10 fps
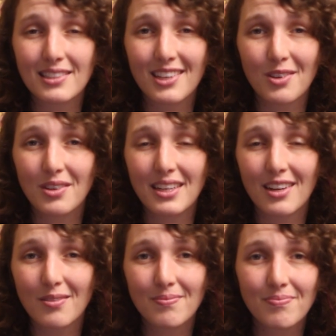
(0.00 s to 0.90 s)
So, you
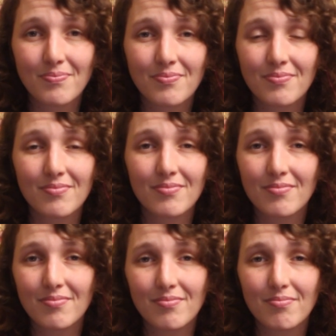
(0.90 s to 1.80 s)
know,
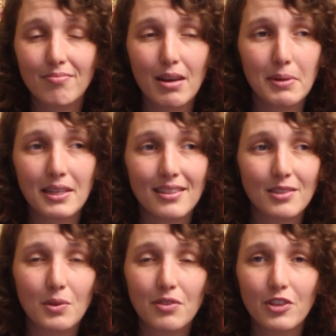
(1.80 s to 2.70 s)
maybe it
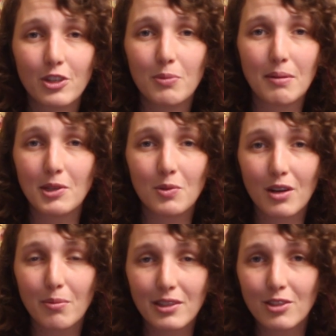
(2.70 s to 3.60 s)
doesn't work for you. Maybe you want
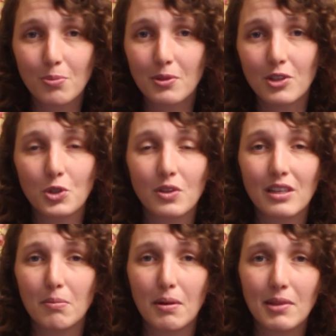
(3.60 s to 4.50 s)
to be super controlling
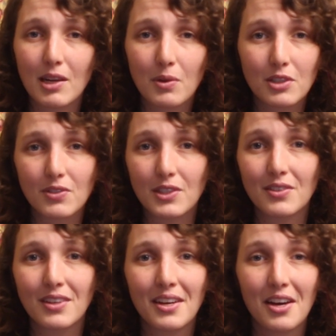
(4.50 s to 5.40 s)
and maybe that works for
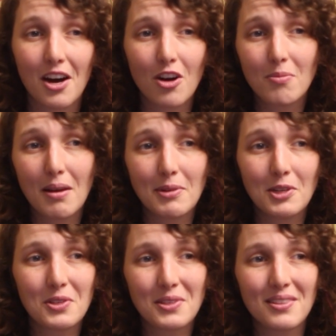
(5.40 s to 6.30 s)
you. Or maybe
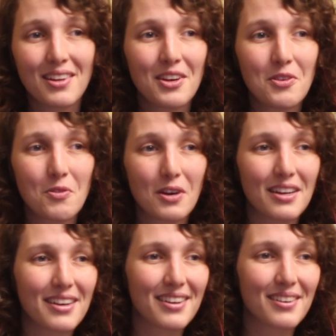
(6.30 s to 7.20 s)
you just want
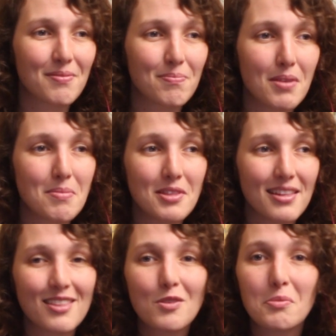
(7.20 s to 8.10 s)
to maybe
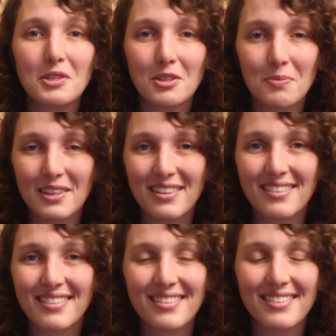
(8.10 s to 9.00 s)
think the woman should
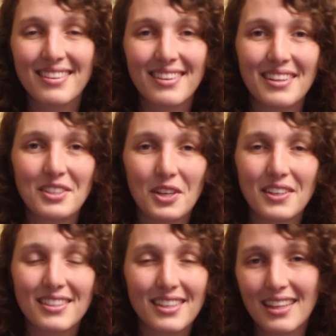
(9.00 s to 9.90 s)
be in
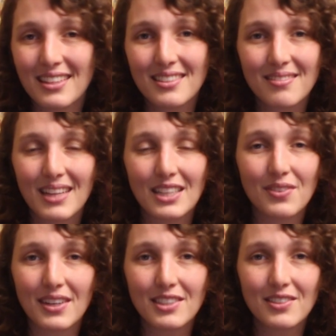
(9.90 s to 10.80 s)
charge, and that's
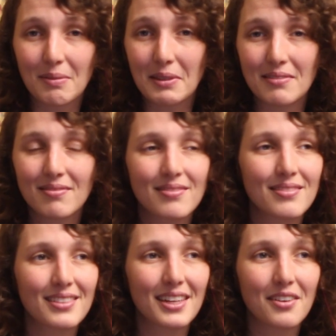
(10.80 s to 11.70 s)
fine too. I mean,
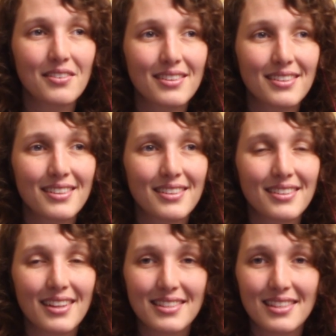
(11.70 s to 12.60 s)
you know,
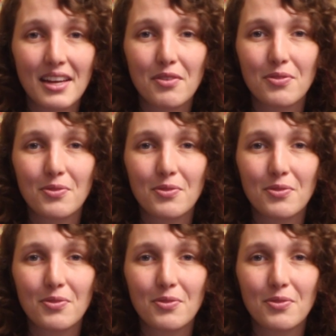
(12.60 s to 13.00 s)
that's life.